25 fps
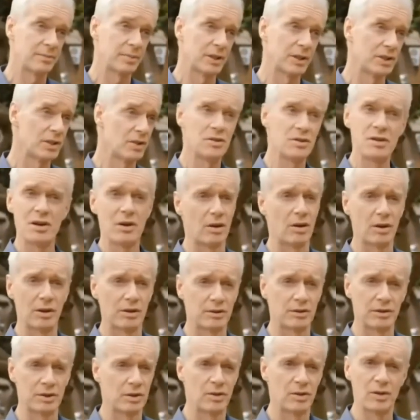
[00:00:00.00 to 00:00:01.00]
but you're not.
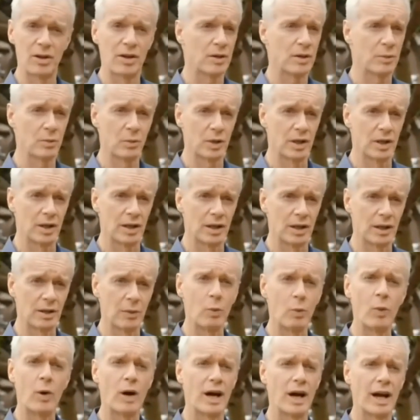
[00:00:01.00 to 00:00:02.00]
You're not at work.
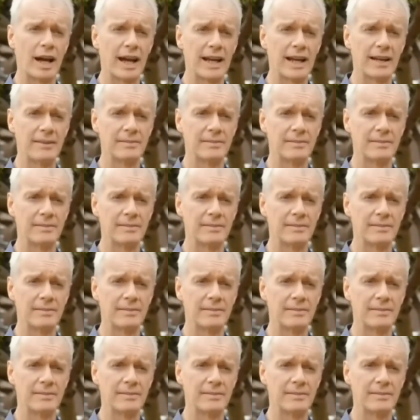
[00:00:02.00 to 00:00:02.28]
Why?